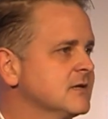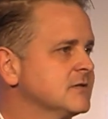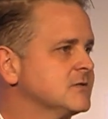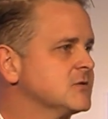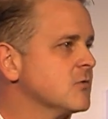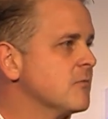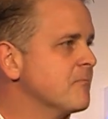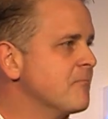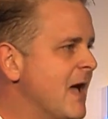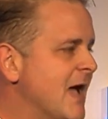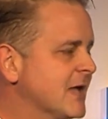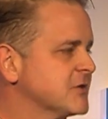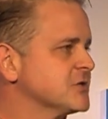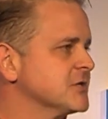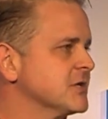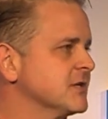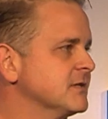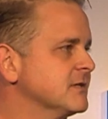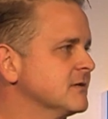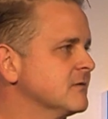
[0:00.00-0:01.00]
to
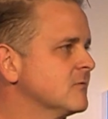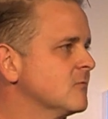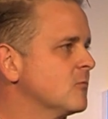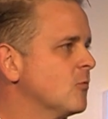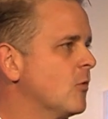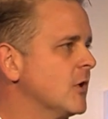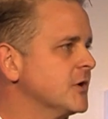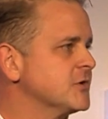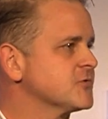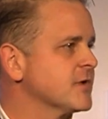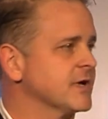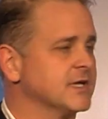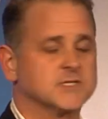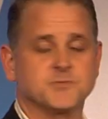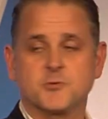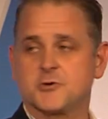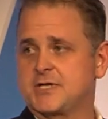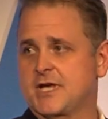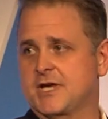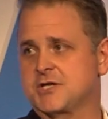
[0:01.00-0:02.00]
imagine what
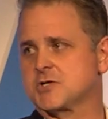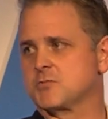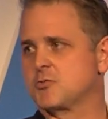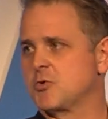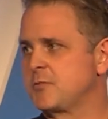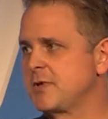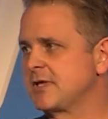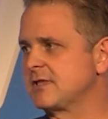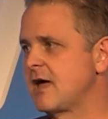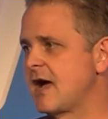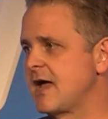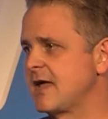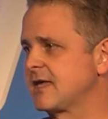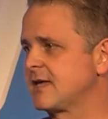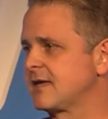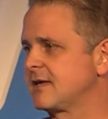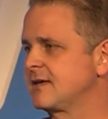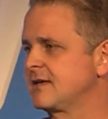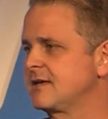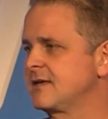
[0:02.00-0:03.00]
transportation would be
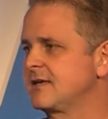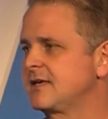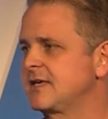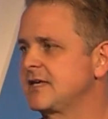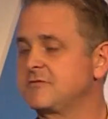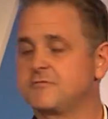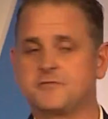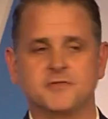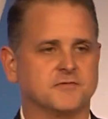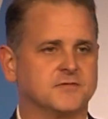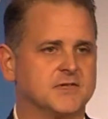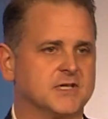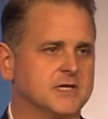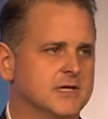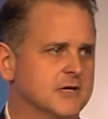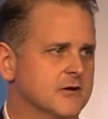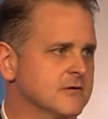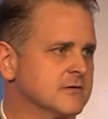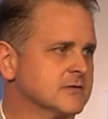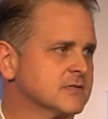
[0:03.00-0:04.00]
like in 50
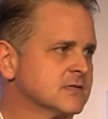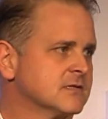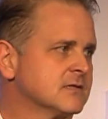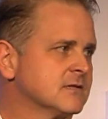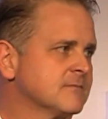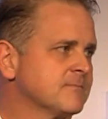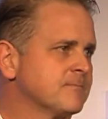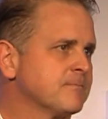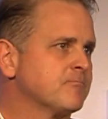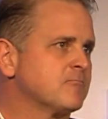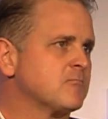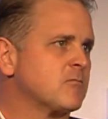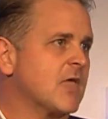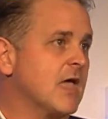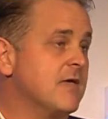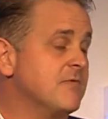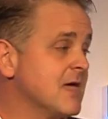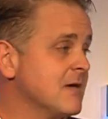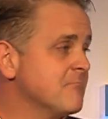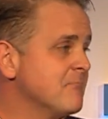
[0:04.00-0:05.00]
years.
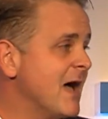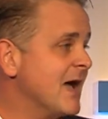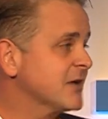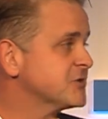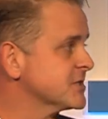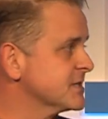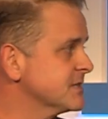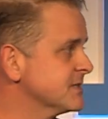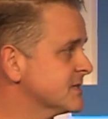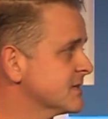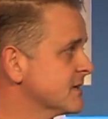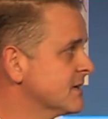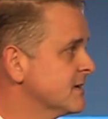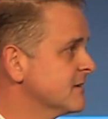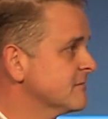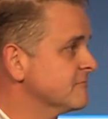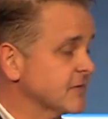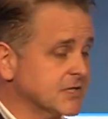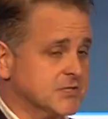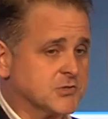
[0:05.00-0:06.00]
And they imagined
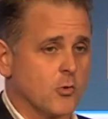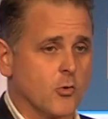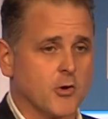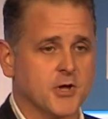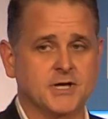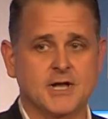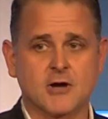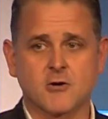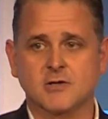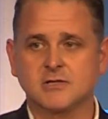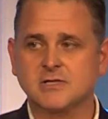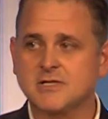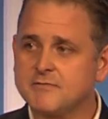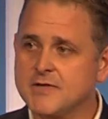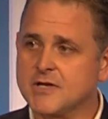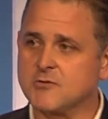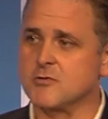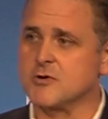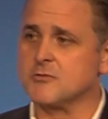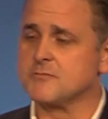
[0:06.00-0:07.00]
Victorian-era
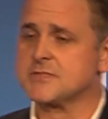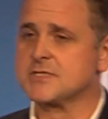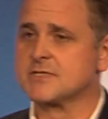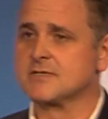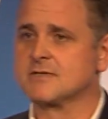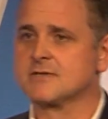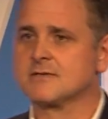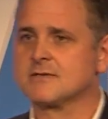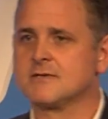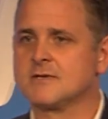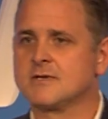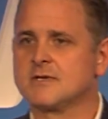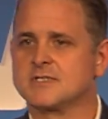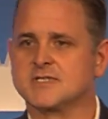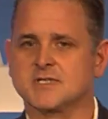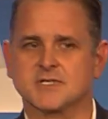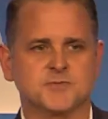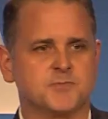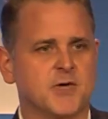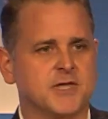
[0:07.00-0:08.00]
living rooms
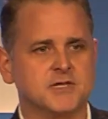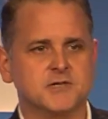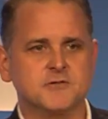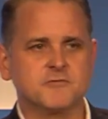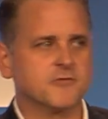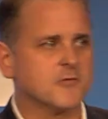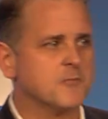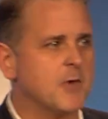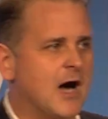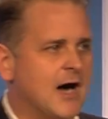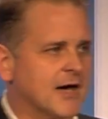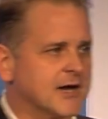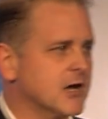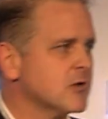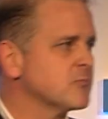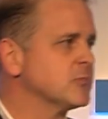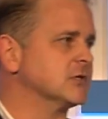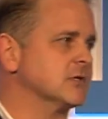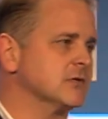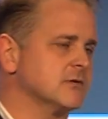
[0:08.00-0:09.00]
suspended from hot
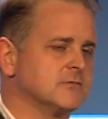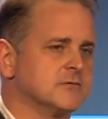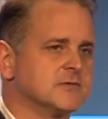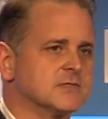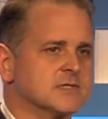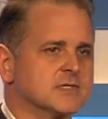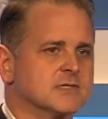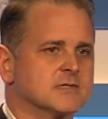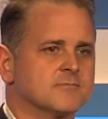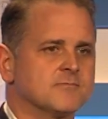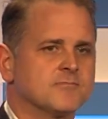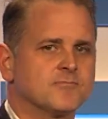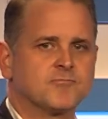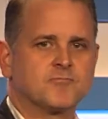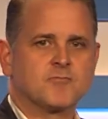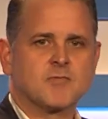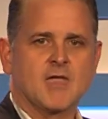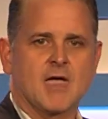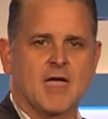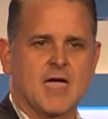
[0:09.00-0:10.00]
air balloons
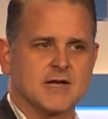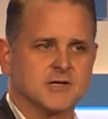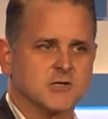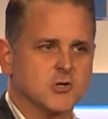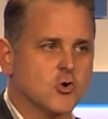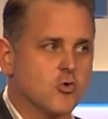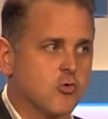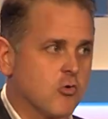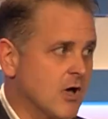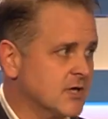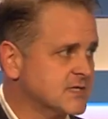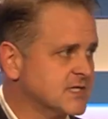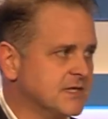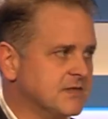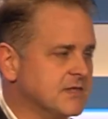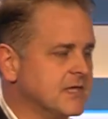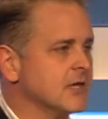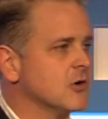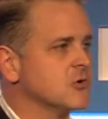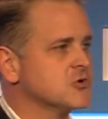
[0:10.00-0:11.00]
and
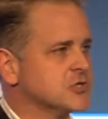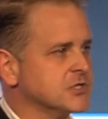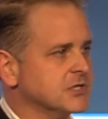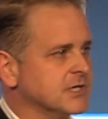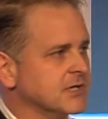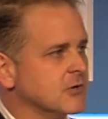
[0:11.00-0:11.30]
crossing the ocean